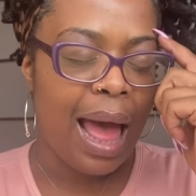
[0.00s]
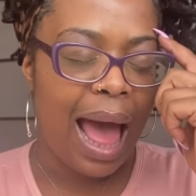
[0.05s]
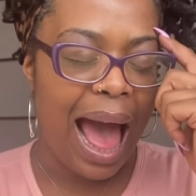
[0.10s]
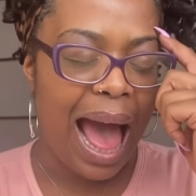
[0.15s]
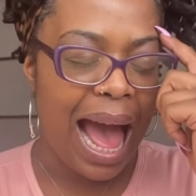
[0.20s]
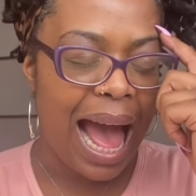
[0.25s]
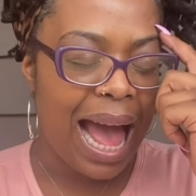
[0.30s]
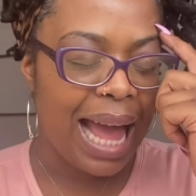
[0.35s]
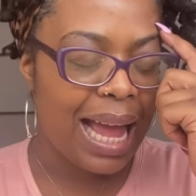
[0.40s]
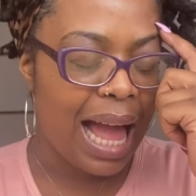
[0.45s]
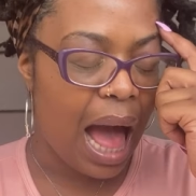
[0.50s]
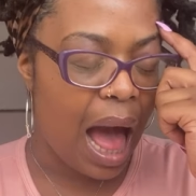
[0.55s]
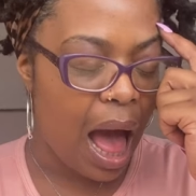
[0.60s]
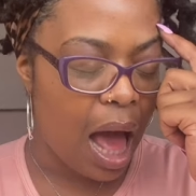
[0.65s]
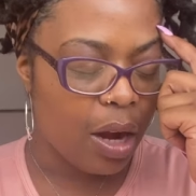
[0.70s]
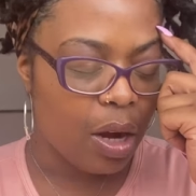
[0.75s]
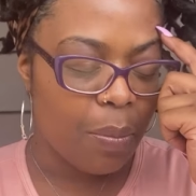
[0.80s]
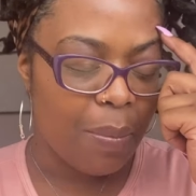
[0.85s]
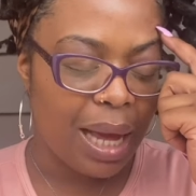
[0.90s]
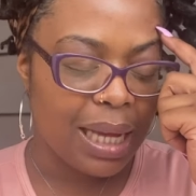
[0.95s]
I
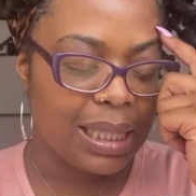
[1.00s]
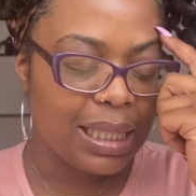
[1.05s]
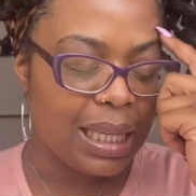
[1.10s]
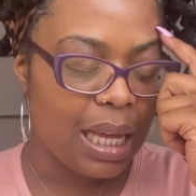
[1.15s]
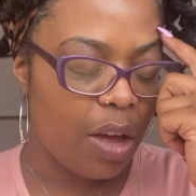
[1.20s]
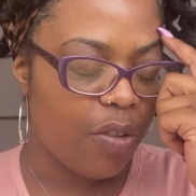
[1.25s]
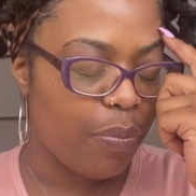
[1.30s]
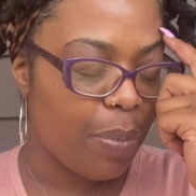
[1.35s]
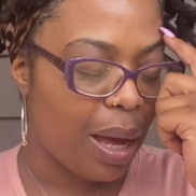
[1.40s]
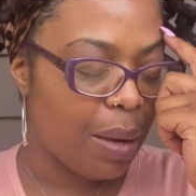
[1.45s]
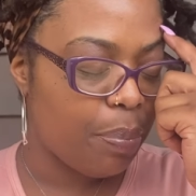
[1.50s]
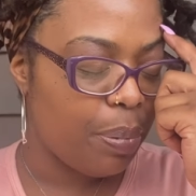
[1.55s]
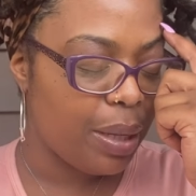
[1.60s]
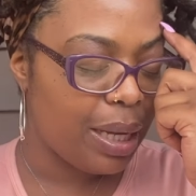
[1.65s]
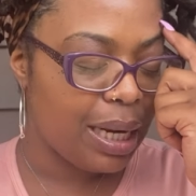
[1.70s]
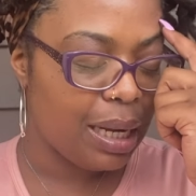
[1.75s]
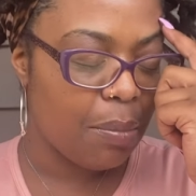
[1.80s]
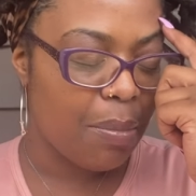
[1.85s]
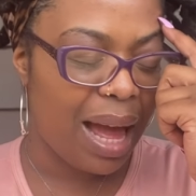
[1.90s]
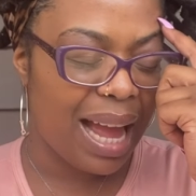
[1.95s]
honor myself by putting